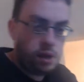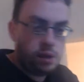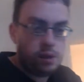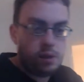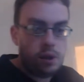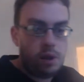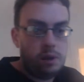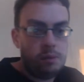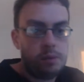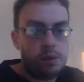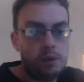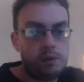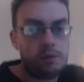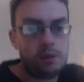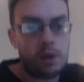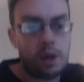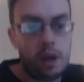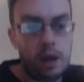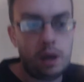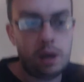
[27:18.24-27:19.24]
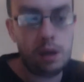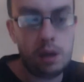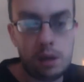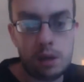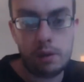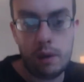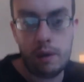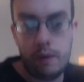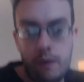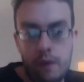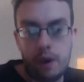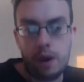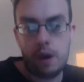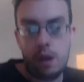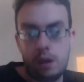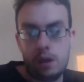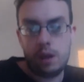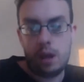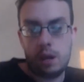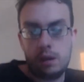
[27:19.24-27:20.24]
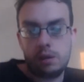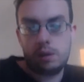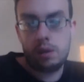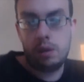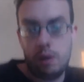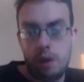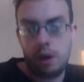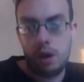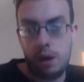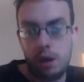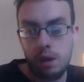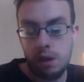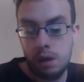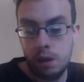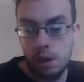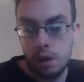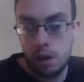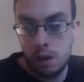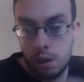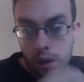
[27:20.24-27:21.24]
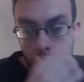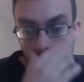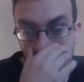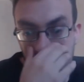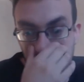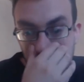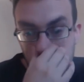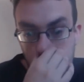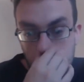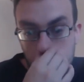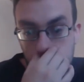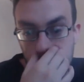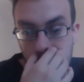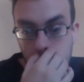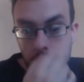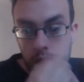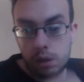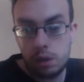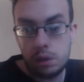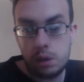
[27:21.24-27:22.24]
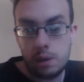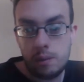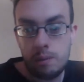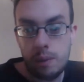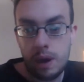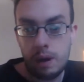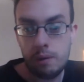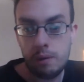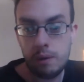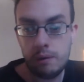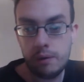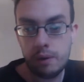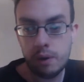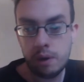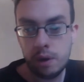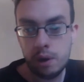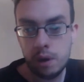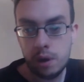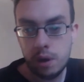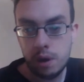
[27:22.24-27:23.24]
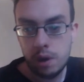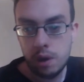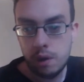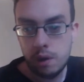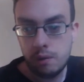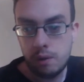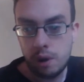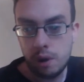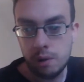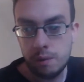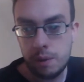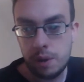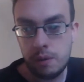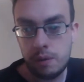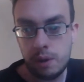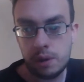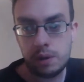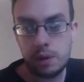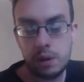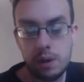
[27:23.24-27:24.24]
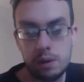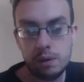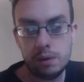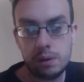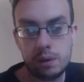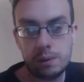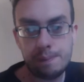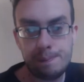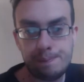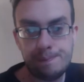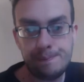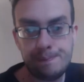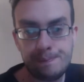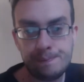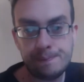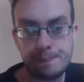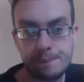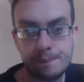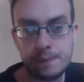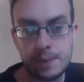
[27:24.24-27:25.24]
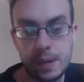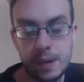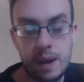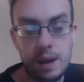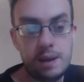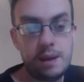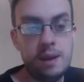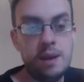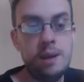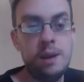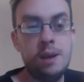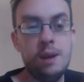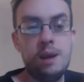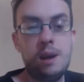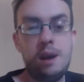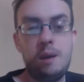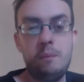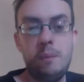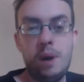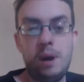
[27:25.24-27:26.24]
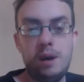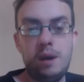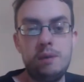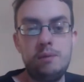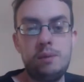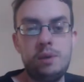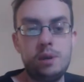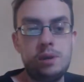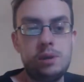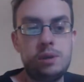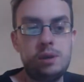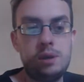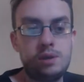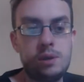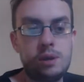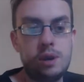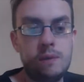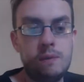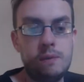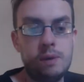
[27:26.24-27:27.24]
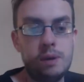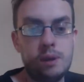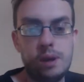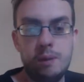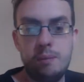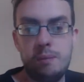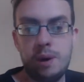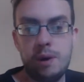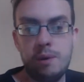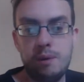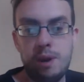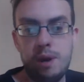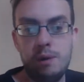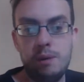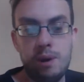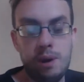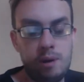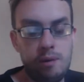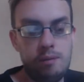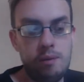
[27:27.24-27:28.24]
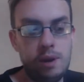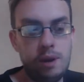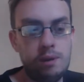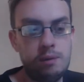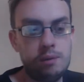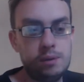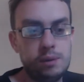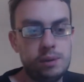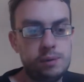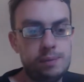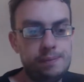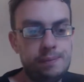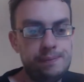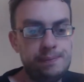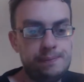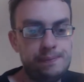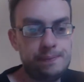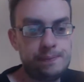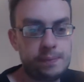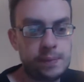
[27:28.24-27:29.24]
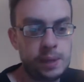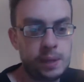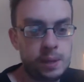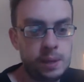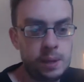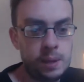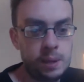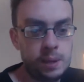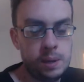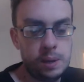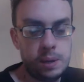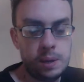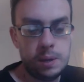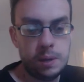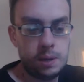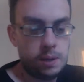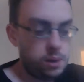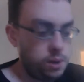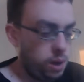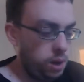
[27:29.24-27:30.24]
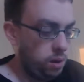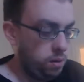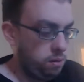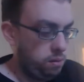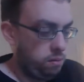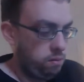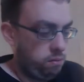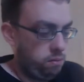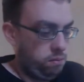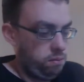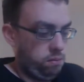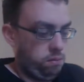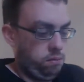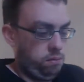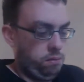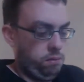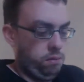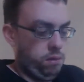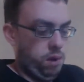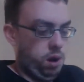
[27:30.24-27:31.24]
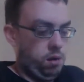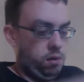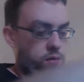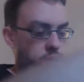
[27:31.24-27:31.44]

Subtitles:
in terms of size, so I figured that's all right. Well, Joan says he's done well with Roman Originals. I might have just discovered a bolo, who knows? So what?